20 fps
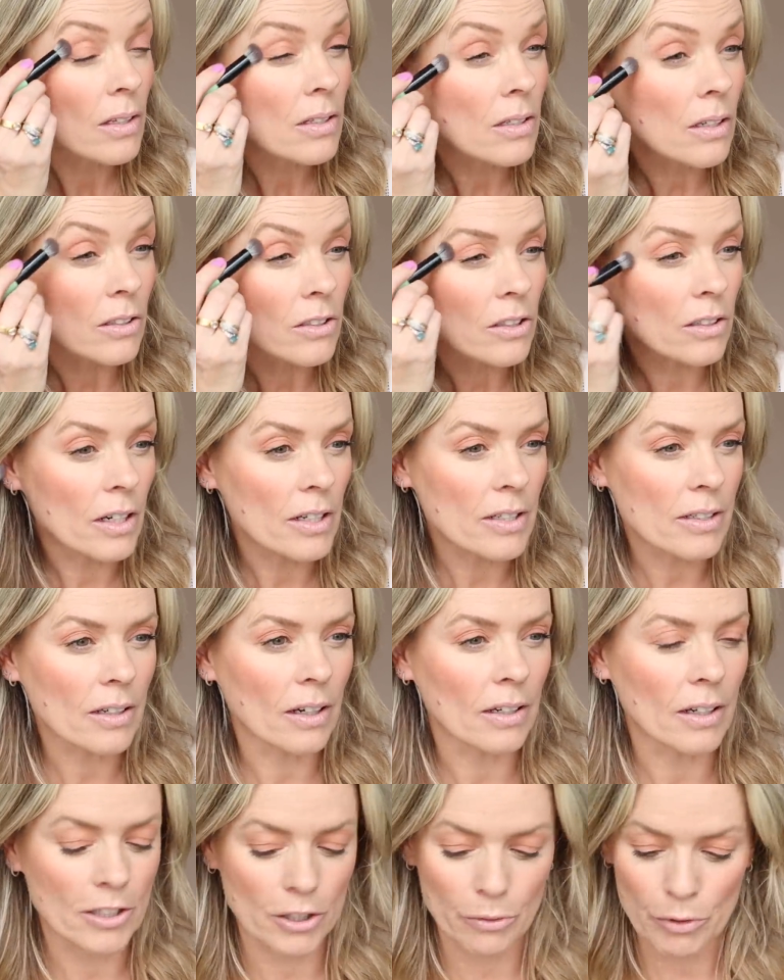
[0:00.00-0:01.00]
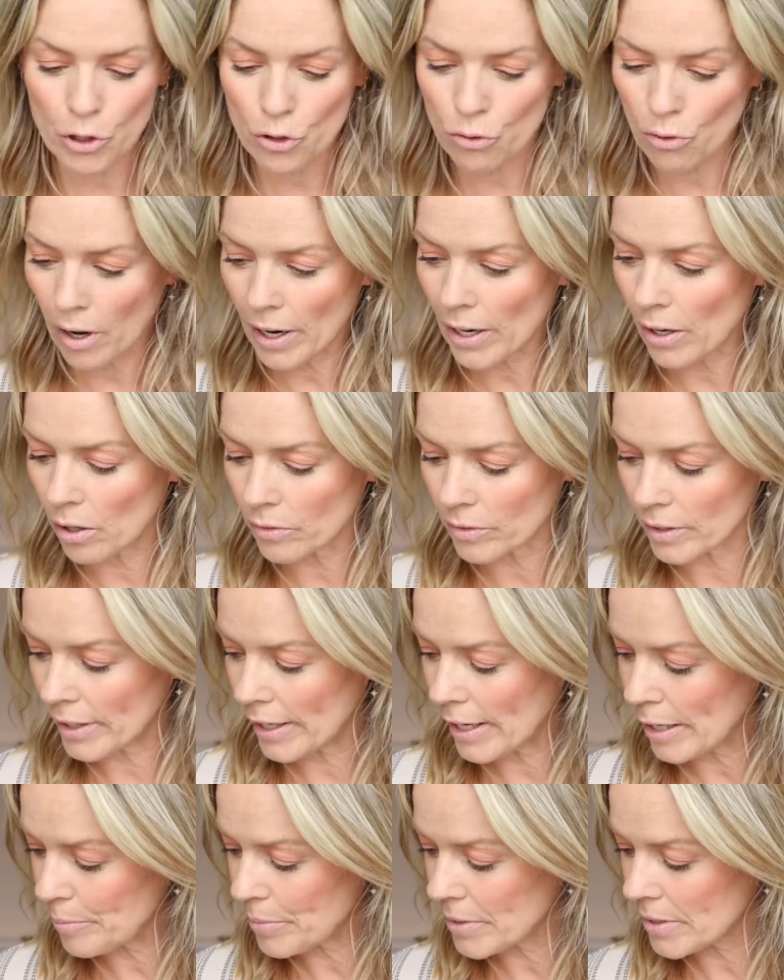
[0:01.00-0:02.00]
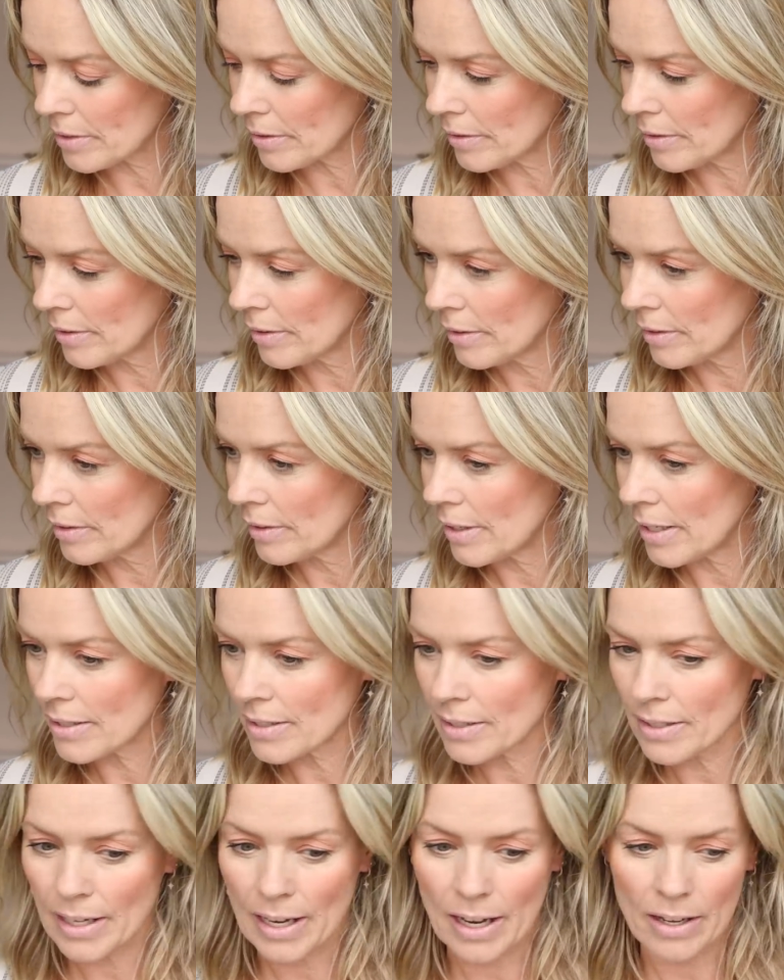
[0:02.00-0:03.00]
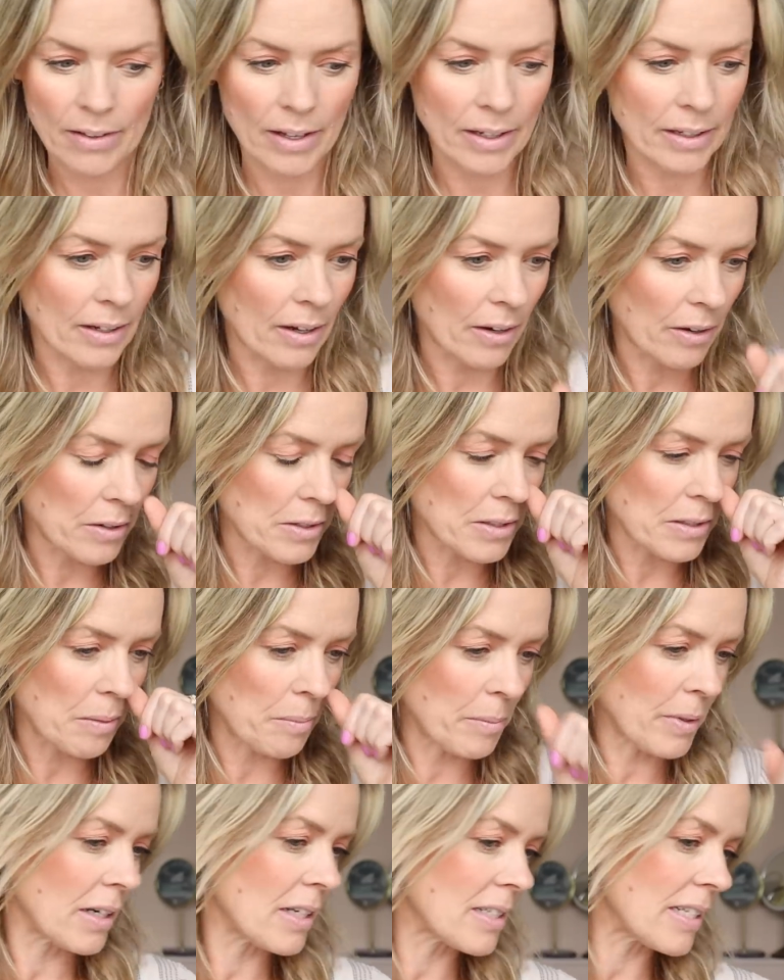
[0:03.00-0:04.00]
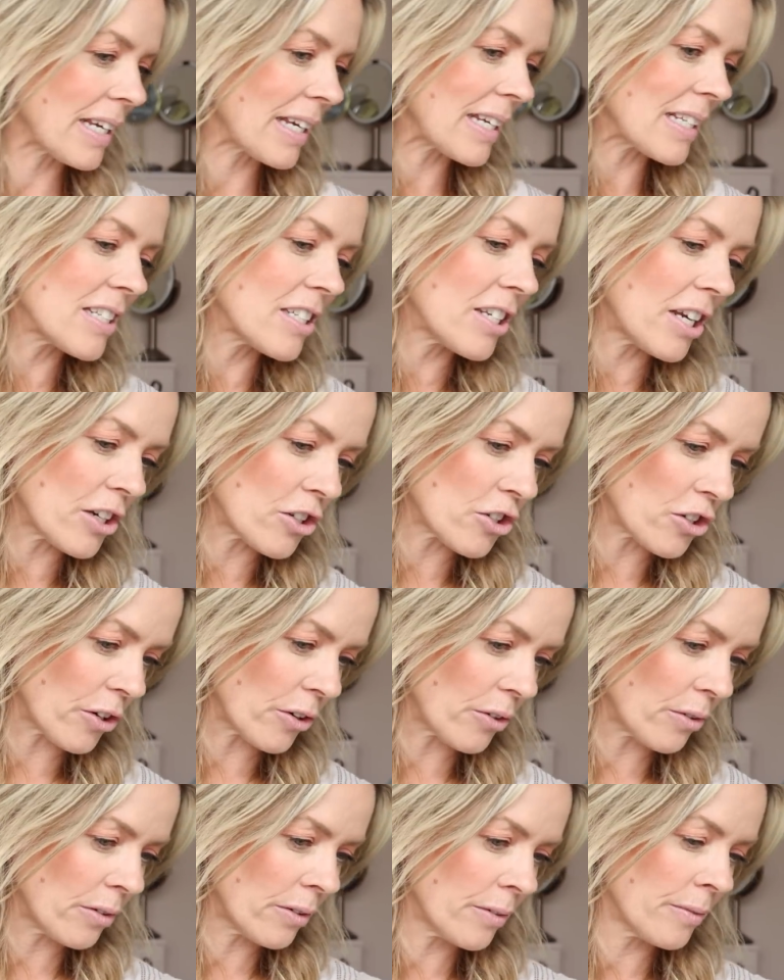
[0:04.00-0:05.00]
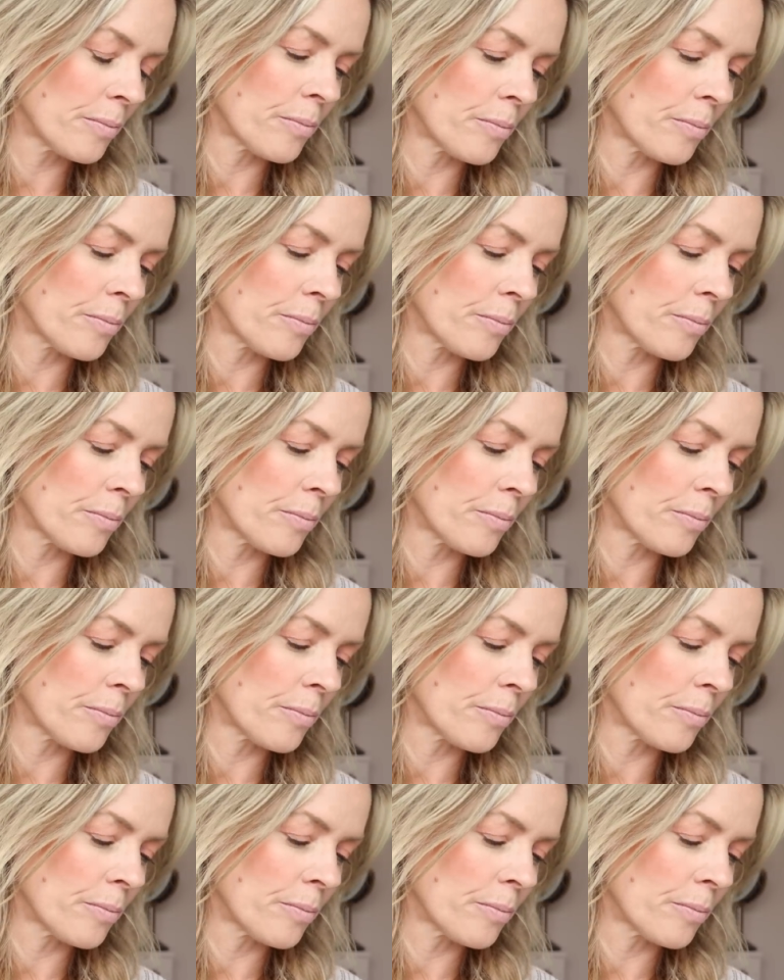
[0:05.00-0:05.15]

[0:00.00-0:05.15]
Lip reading: Such a nice colour. Should we try it on the lips? Let's see how that goes. So I'm going to take a tissue.